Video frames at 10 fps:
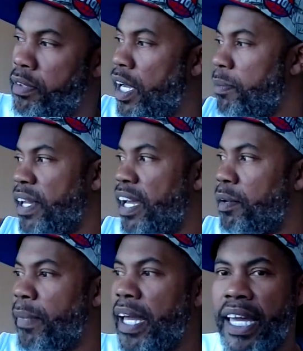I'm
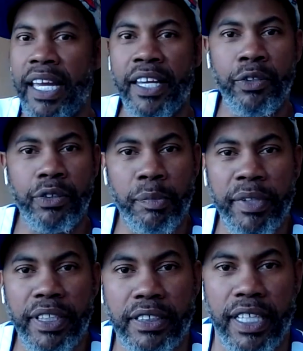like, man, you should
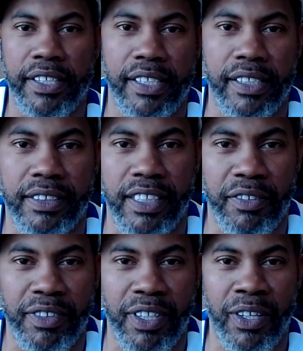be ashamed of
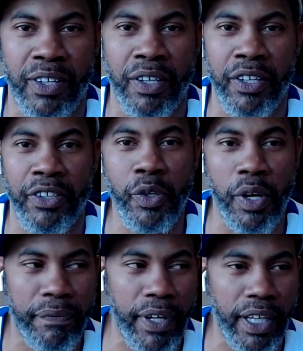yourself, dog. You
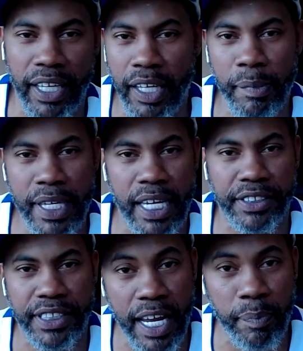a fucking NBA
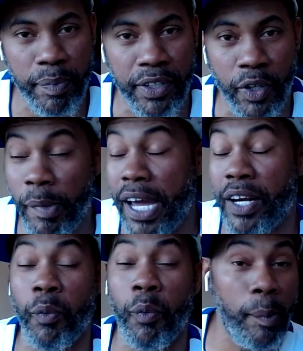champion. No
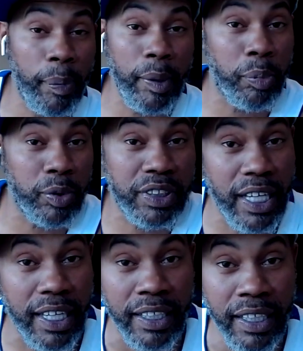matter what people
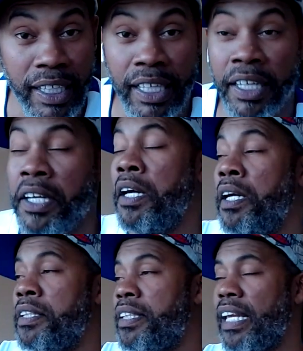say,
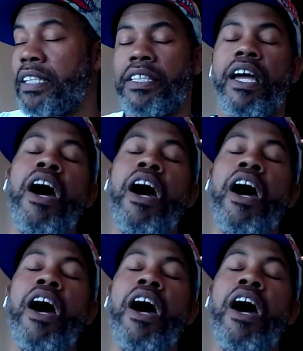they can say,